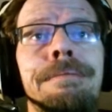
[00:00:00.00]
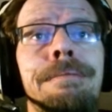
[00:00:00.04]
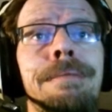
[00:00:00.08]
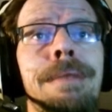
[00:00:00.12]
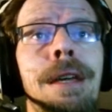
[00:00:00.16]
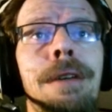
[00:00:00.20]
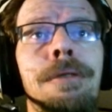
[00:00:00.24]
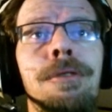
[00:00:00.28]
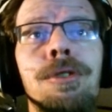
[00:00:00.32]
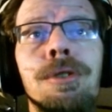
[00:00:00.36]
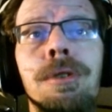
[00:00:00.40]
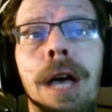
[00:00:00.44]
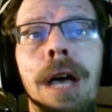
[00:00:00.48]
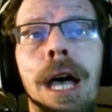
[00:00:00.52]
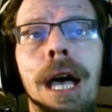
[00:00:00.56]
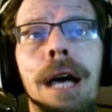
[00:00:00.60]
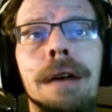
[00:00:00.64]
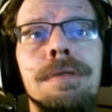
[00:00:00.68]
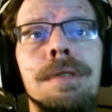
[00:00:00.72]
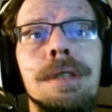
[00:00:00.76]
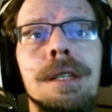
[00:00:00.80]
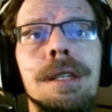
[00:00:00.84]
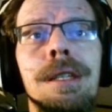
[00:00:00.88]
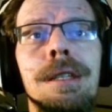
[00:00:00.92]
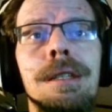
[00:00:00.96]
If you have
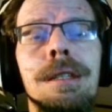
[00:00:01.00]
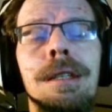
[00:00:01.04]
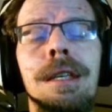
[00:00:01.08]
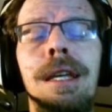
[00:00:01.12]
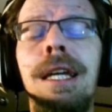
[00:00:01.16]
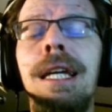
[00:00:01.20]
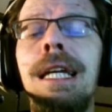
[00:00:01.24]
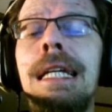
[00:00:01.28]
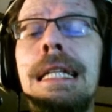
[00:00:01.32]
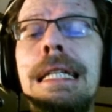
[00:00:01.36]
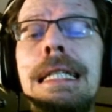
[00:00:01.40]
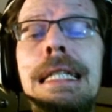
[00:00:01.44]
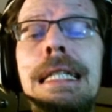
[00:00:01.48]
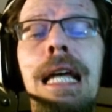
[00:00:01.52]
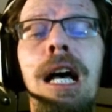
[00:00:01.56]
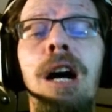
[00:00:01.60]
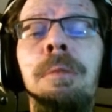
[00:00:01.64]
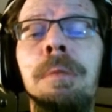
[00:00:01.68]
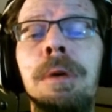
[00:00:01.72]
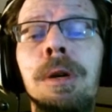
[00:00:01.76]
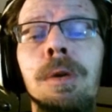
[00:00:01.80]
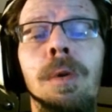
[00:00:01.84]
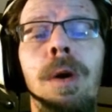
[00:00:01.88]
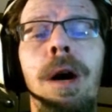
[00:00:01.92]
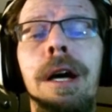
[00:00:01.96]
to dislike it, tell
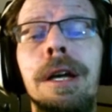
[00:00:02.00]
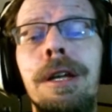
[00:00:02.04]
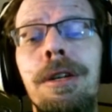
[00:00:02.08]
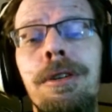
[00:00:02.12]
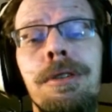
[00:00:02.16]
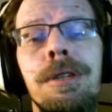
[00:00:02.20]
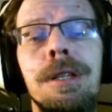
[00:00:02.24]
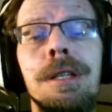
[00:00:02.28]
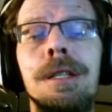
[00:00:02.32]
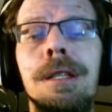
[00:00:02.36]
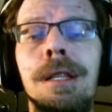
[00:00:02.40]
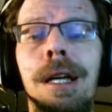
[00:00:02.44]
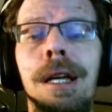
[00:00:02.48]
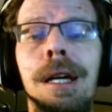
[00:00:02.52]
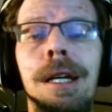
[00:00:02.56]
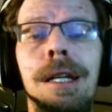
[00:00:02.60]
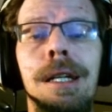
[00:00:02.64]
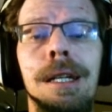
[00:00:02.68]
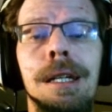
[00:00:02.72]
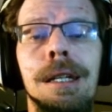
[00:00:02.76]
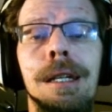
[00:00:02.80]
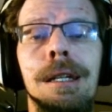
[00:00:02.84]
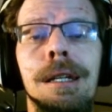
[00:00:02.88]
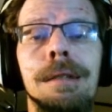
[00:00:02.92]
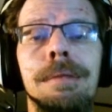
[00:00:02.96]
me why you're
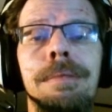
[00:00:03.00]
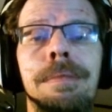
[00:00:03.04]
disliking it.